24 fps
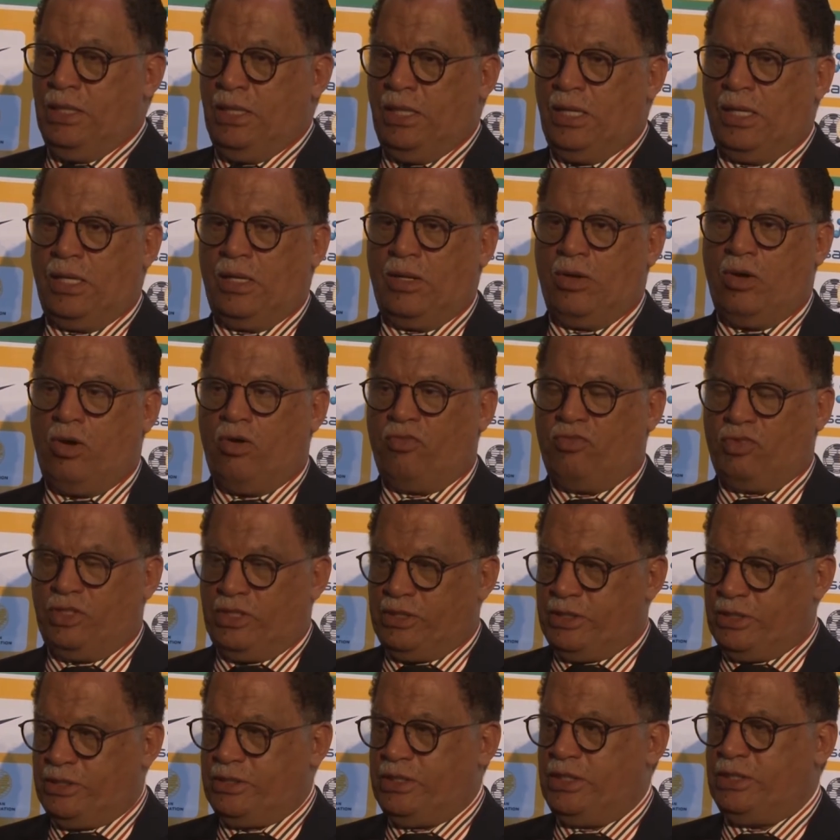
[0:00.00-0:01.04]
uh, of the
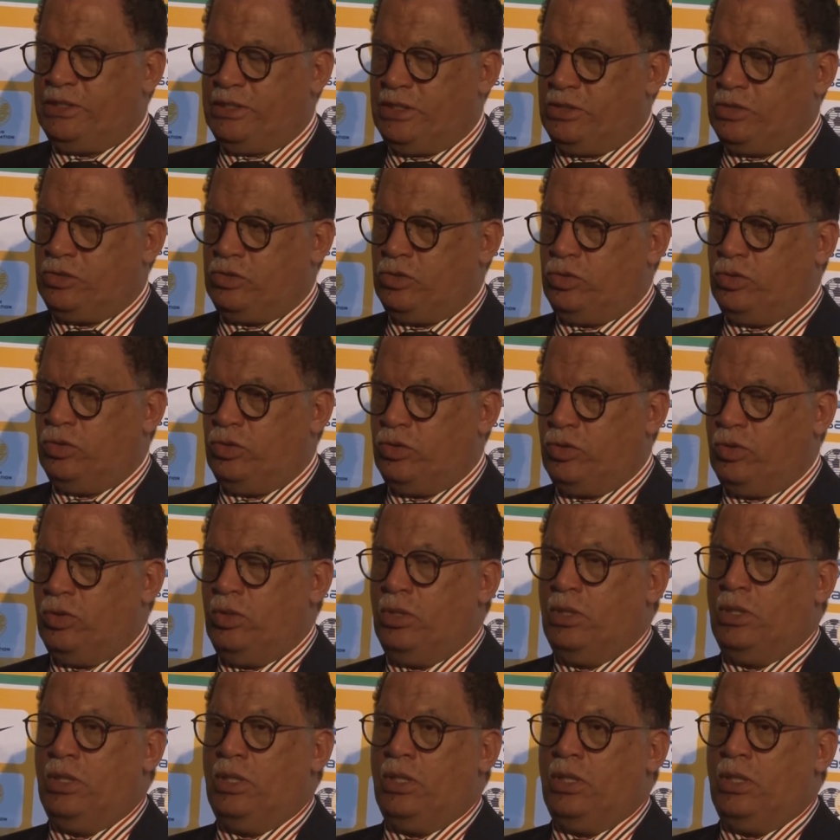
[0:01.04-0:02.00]
decision to,